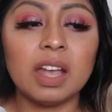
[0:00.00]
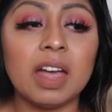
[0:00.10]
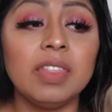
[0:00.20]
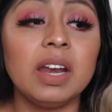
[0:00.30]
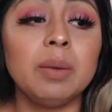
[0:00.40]

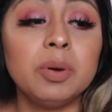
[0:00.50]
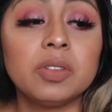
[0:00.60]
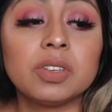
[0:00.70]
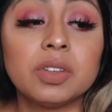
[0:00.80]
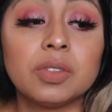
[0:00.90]
And then I
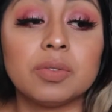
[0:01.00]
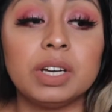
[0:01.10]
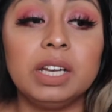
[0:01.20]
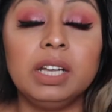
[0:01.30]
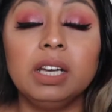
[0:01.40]
put
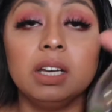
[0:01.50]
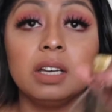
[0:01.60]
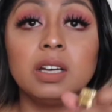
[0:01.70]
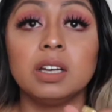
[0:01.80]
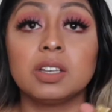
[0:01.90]
3
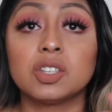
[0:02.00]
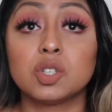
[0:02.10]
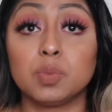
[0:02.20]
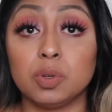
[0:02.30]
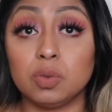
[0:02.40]

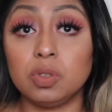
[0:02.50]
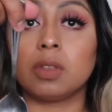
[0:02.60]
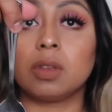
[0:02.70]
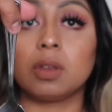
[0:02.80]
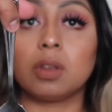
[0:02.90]
spoons
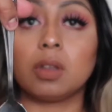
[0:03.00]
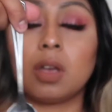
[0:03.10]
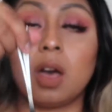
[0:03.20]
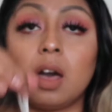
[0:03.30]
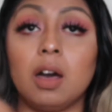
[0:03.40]

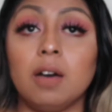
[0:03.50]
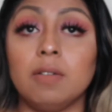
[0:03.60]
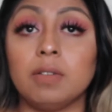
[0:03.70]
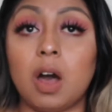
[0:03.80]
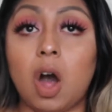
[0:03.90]

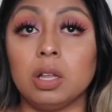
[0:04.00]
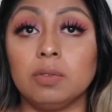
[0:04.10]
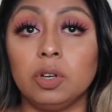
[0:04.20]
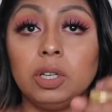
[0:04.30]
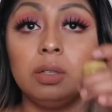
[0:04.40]
of
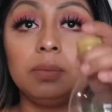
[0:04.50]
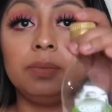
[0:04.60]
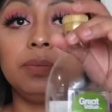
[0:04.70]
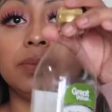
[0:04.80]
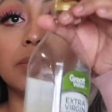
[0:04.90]
olive oil.
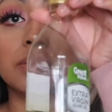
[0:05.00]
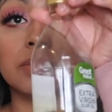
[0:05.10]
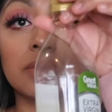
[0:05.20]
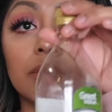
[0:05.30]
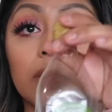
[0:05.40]

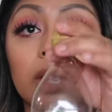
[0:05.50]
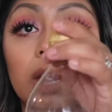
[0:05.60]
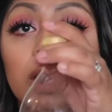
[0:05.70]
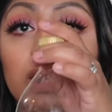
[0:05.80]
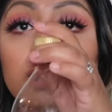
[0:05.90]

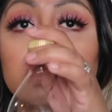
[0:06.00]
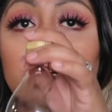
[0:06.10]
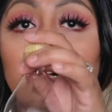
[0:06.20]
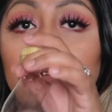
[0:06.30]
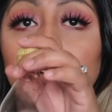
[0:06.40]
This is the
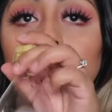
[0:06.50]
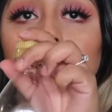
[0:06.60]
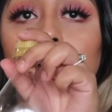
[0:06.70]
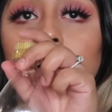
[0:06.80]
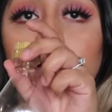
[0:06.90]
olive oil
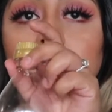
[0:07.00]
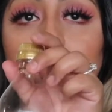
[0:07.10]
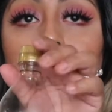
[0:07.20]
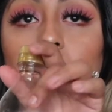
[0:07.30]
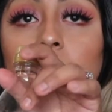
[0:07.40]
that I have, so
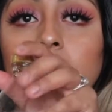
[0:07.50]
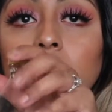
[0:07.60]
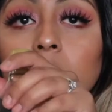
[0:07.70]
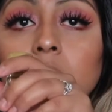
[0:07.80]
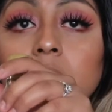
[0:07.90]
this is what I
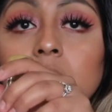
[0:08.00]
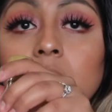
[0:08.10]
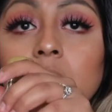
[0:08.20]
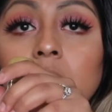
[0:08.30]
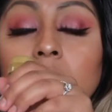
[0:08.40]
used.
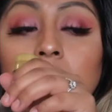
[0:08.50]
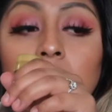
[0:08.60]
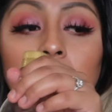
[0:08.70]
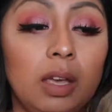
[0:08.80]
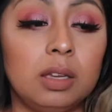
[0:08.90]

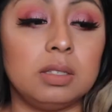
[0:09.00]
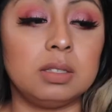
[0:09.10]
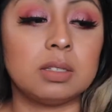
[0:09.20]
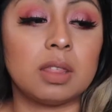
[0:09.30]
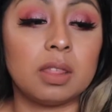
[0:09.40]

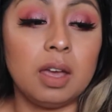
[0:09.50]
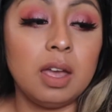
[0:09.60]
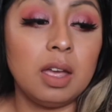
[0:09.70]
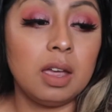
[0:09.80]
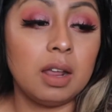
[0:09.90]
And
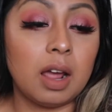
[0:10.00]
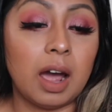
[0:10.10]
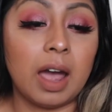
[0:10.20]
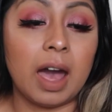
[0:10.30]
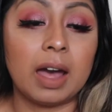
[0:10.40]
then
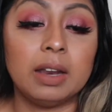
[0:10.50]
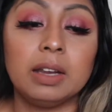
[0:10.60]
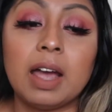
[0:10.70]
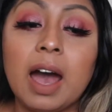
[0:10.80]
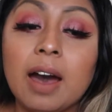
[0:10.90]
I
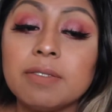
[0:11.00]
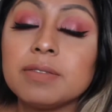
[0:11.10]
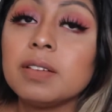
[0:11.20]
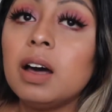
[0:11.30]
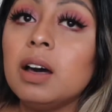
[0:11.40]
added half
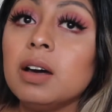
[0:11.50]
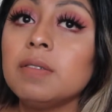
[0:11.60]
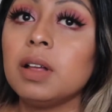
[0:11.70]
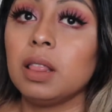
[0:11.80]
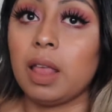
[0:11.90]

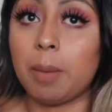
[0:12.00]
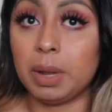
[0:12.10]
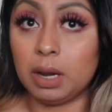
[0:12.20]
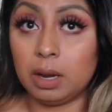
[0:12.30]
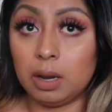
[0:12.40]
of a
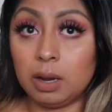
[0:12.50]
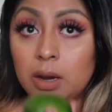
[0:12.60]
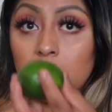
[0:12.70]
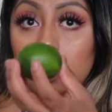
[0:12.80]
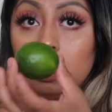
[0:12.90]
lemon
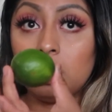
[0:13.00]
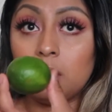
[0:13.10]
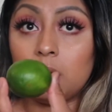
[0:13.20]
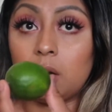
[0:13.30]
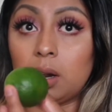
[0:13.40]

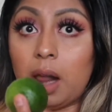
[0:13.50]
or